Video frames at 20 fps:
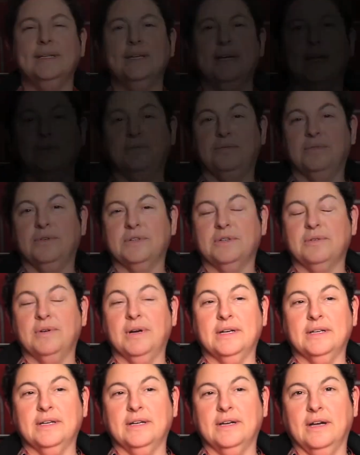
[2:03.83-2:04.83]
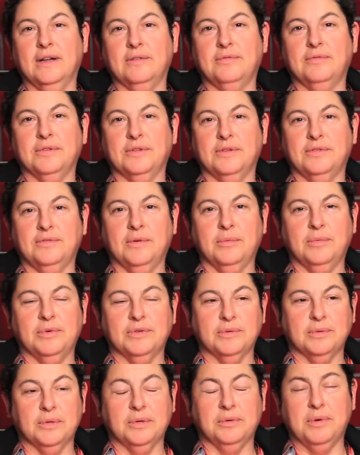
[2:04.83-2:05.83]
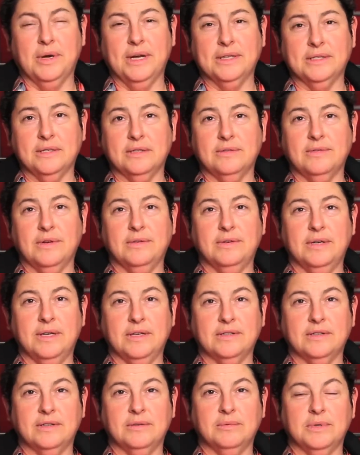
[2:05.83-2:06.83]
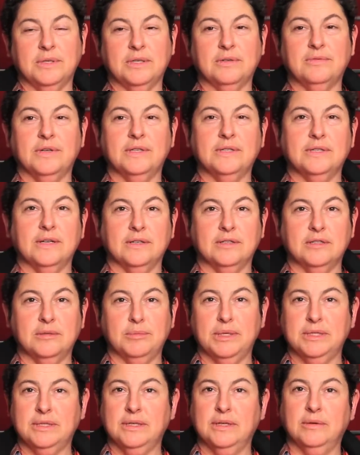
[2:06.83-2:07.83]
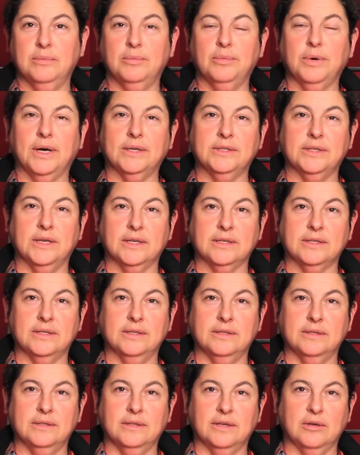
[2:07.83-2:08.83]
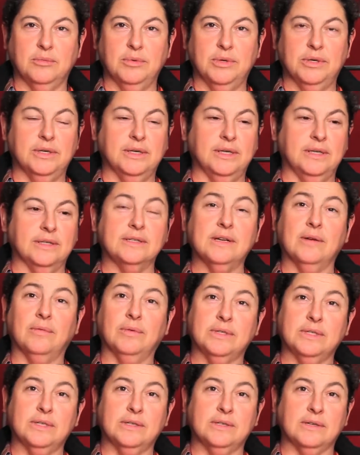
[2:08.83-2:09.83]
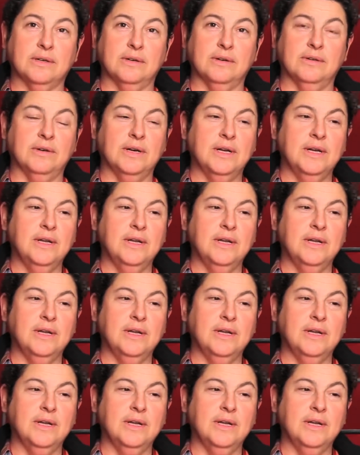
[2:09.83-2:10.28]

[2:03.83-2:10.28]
The first grant I got for this film was from the Horizons Foundation, which funds LGBT projects in the community in San Francisco.